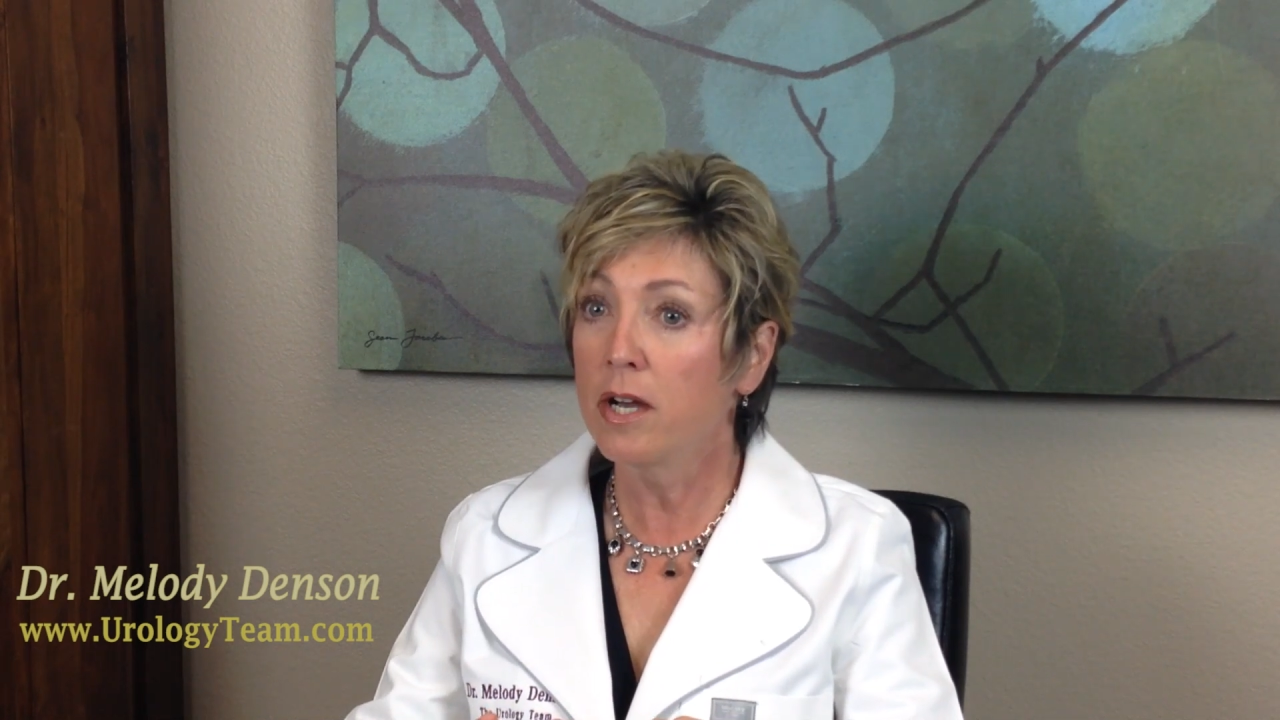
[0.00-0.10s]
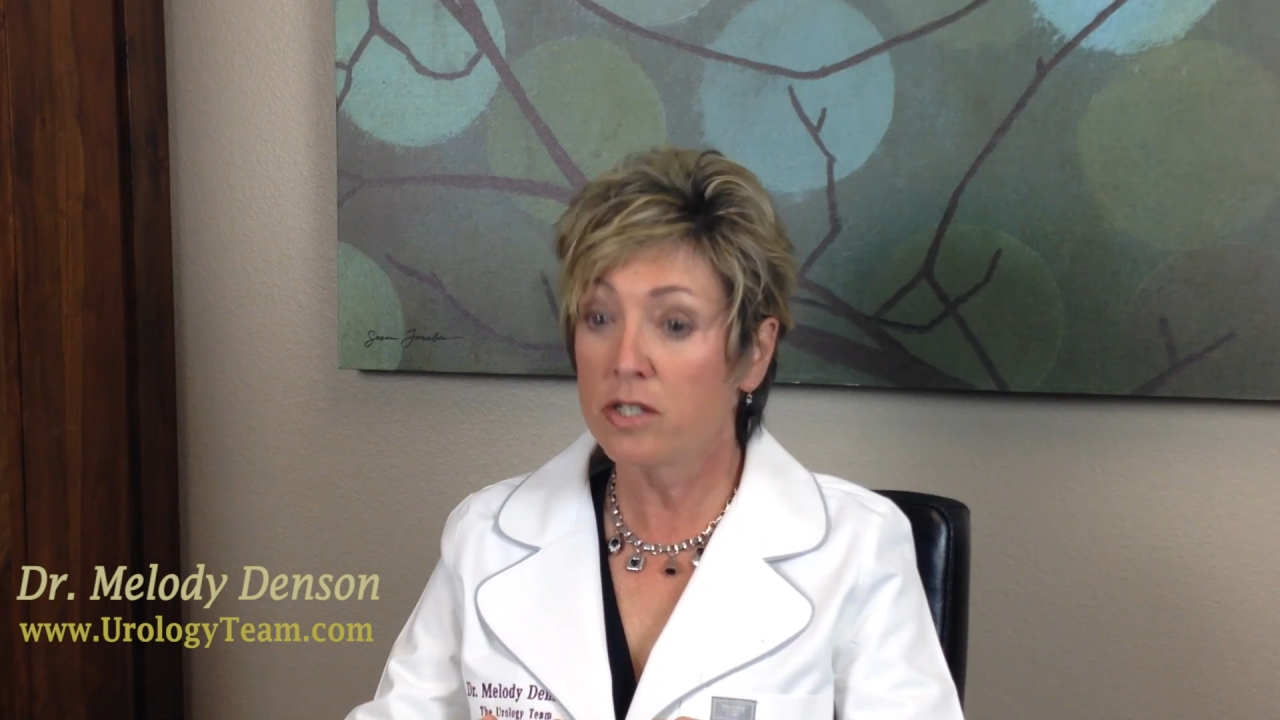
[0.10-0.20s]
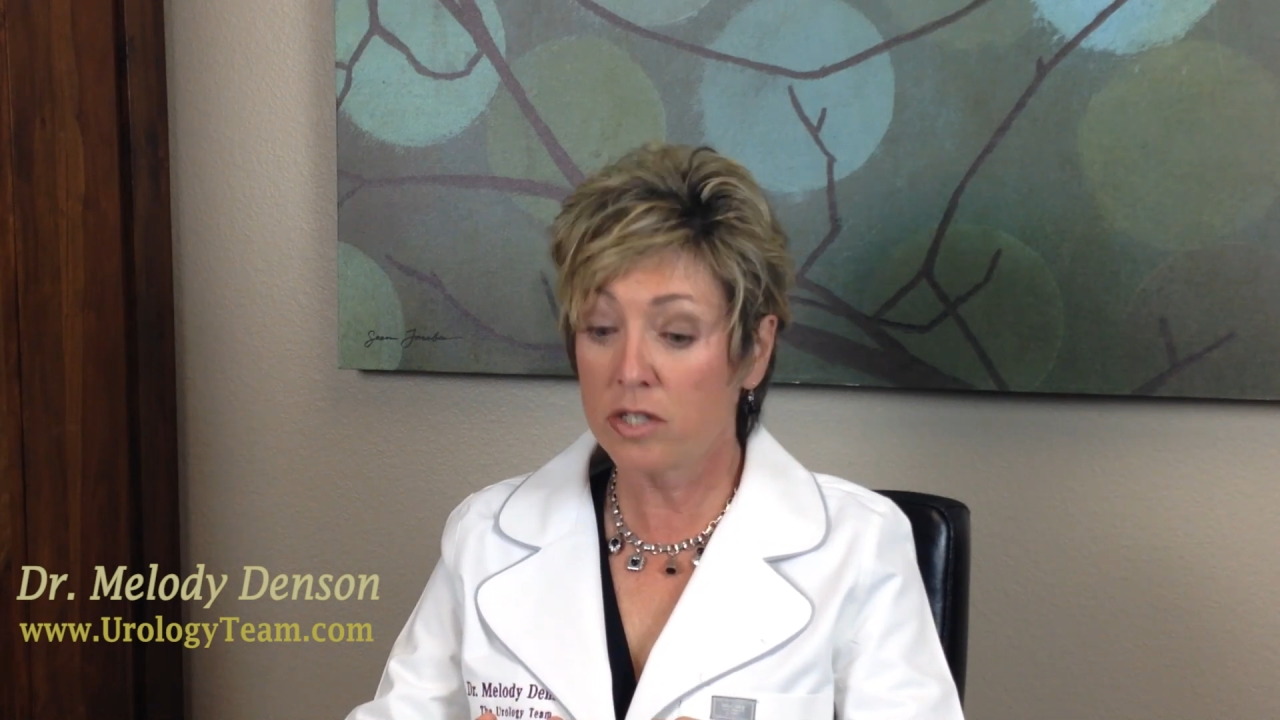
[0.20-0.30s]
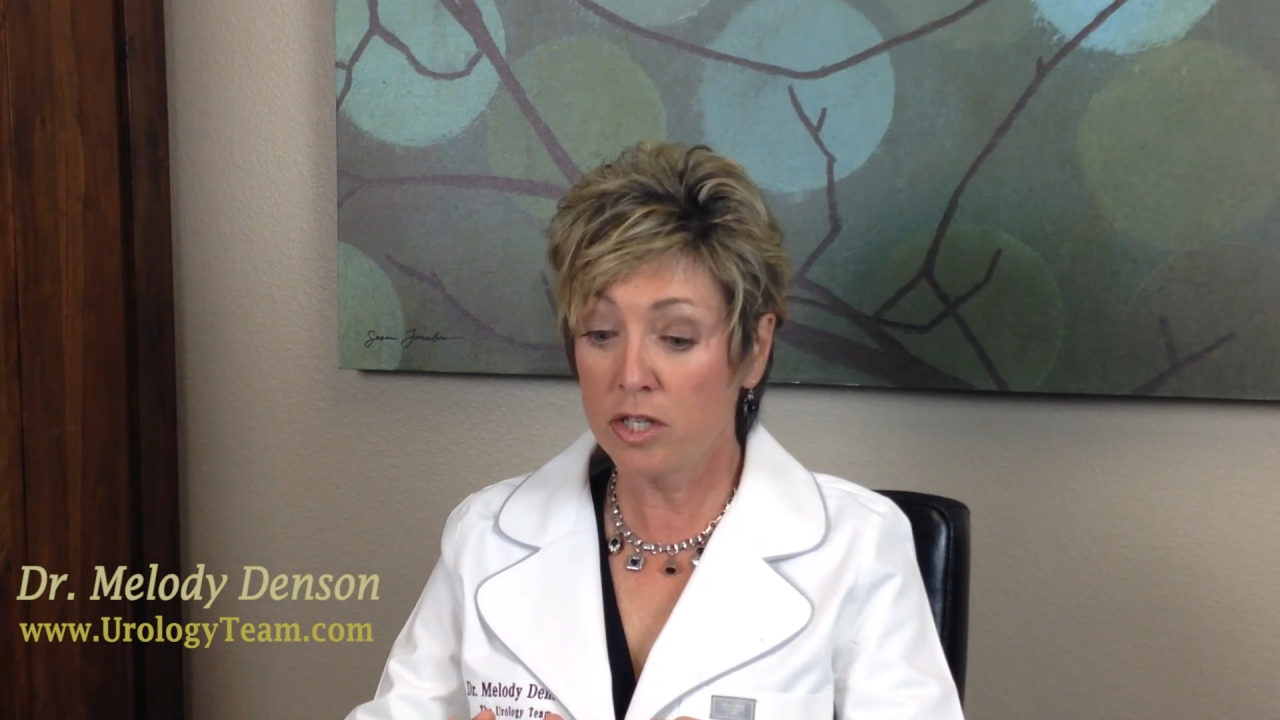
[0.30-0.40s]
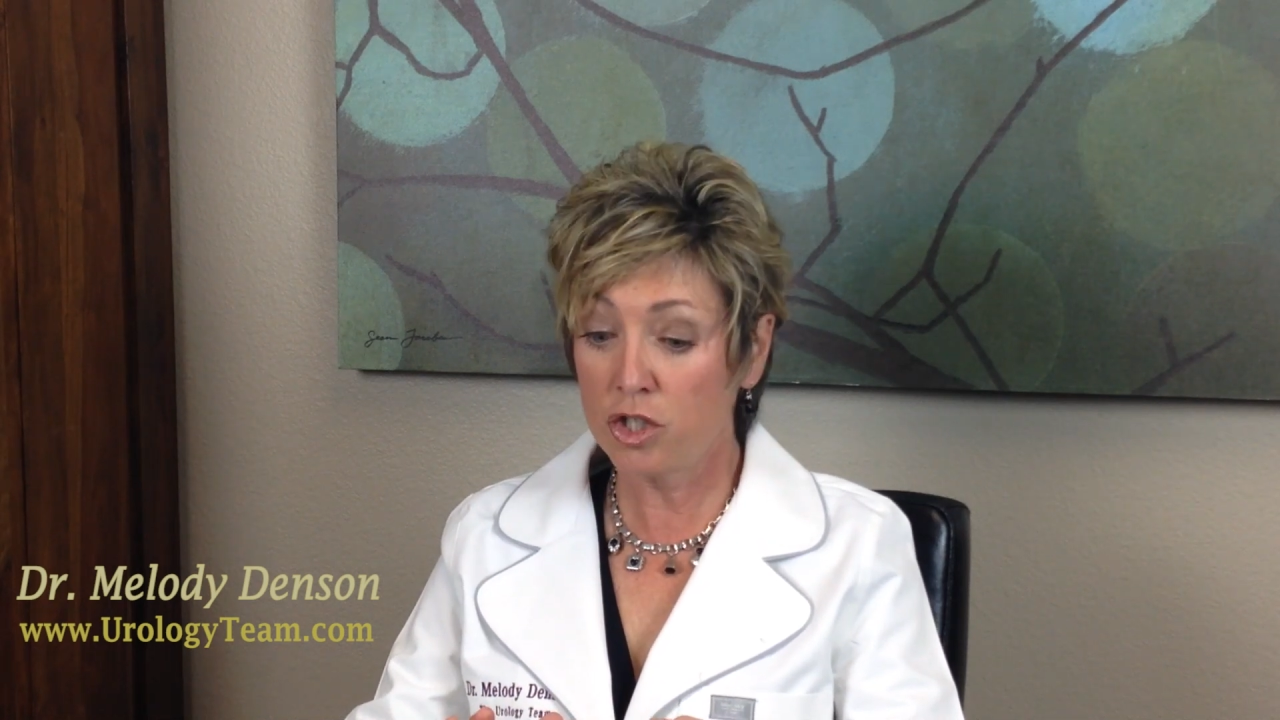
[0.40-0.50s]

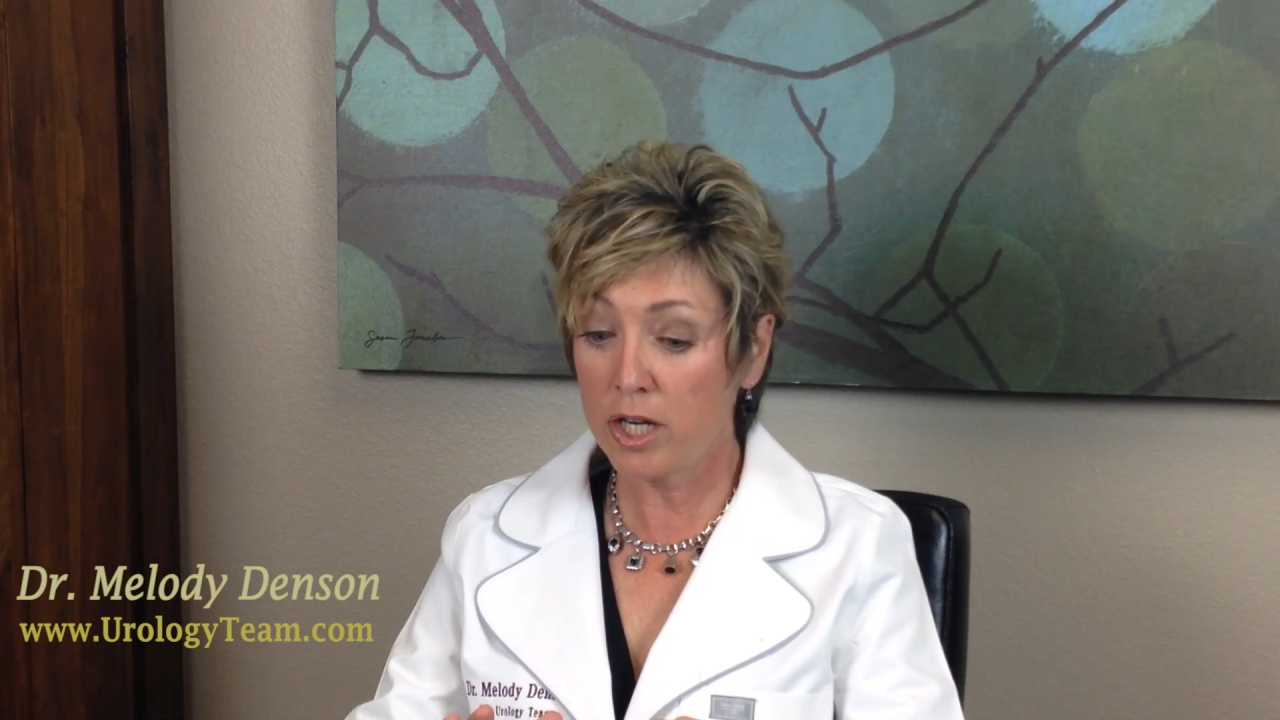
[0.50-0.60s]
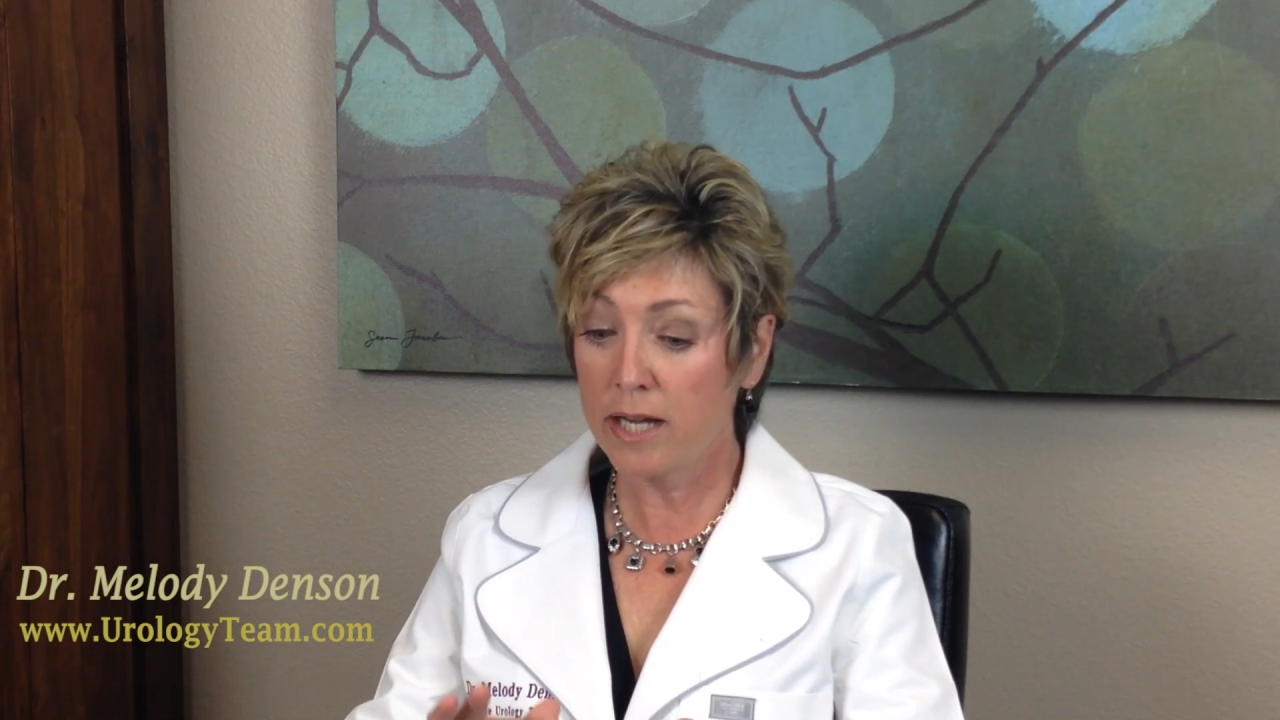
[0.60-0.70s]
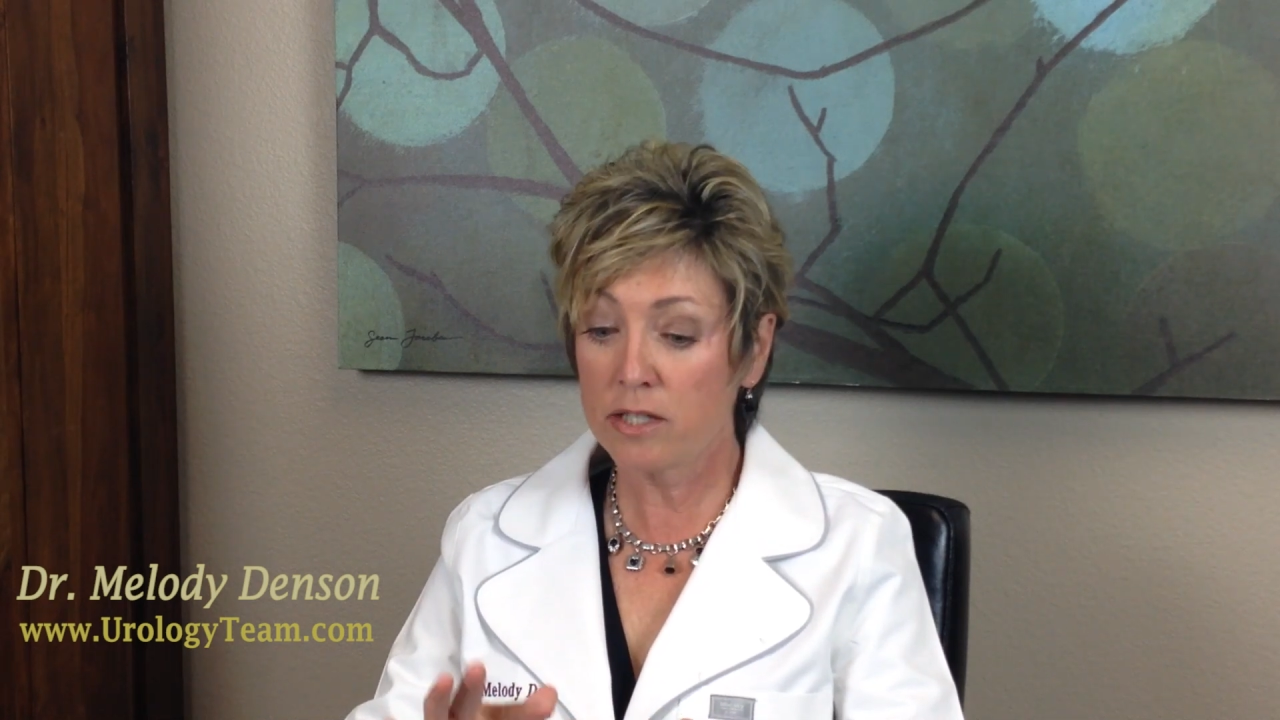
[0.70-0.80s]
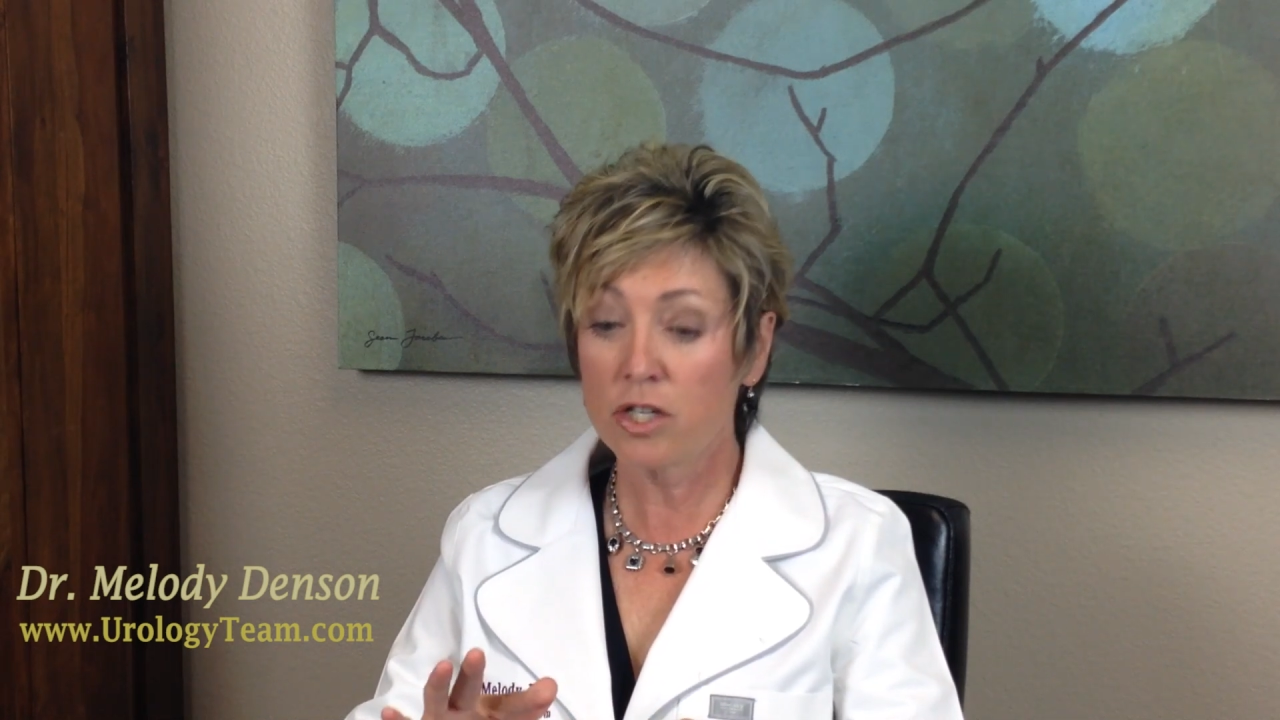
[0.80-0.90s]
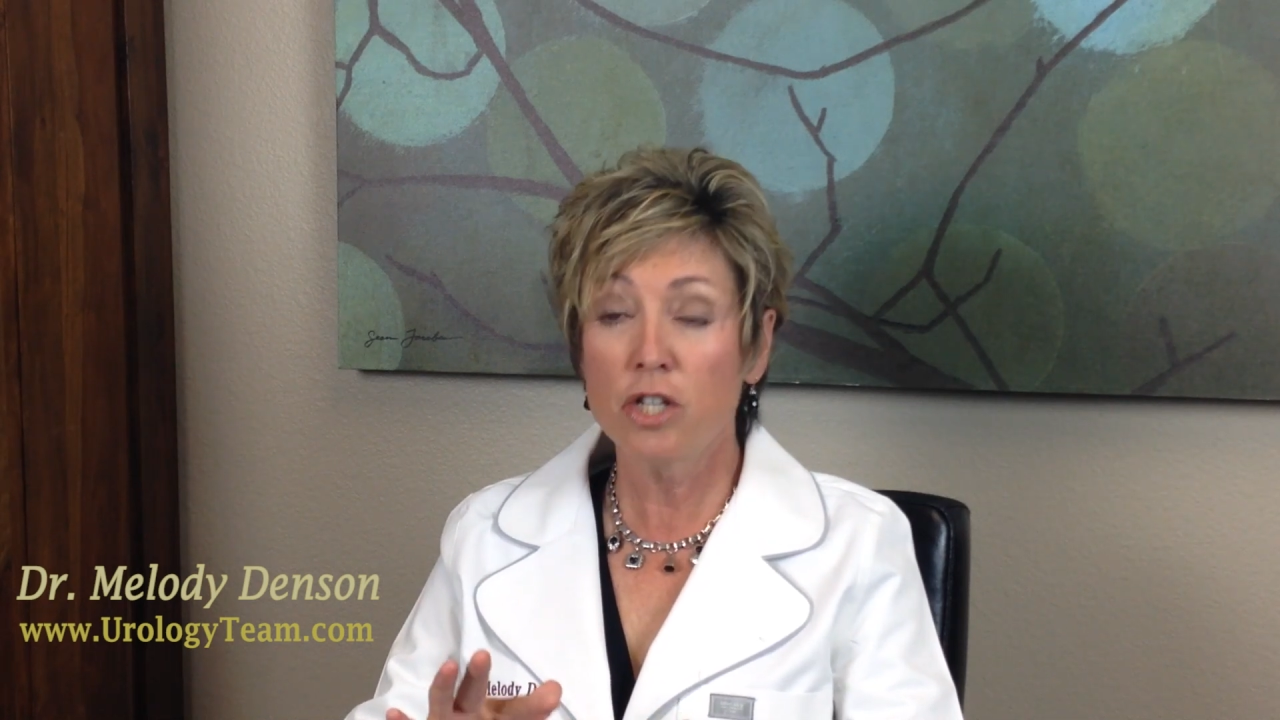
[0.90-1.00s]
such
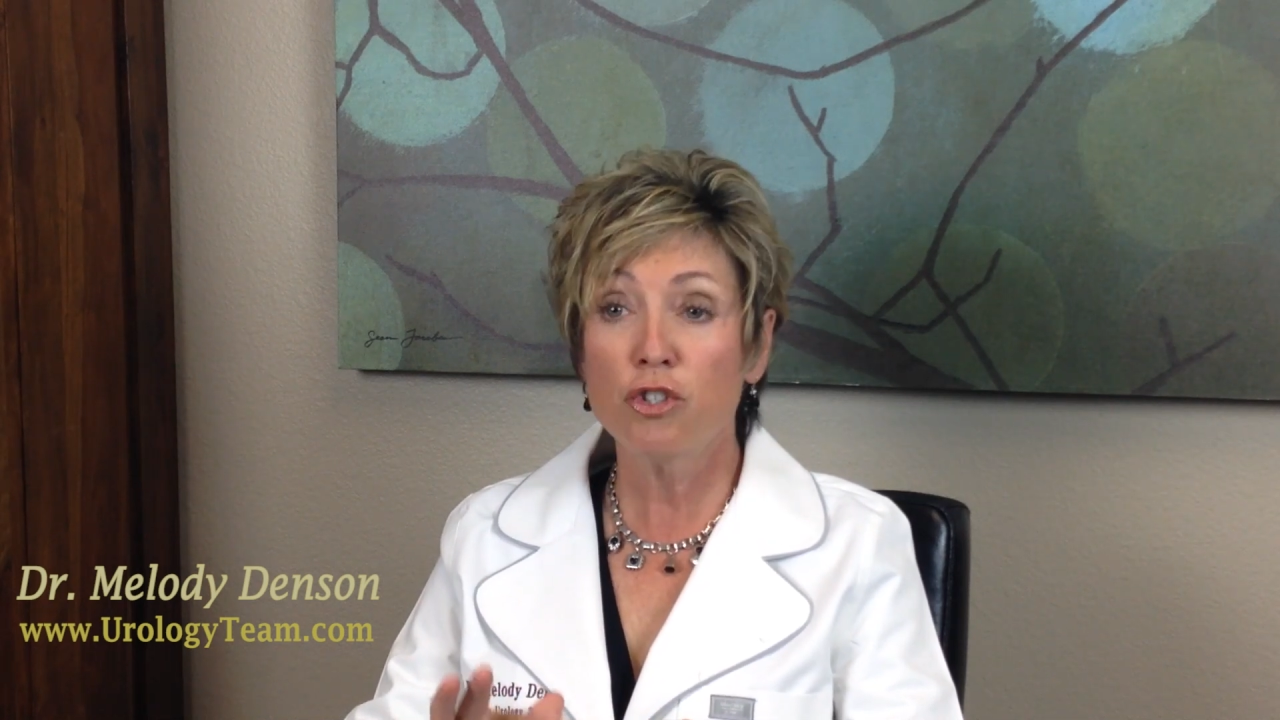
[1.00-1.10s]
as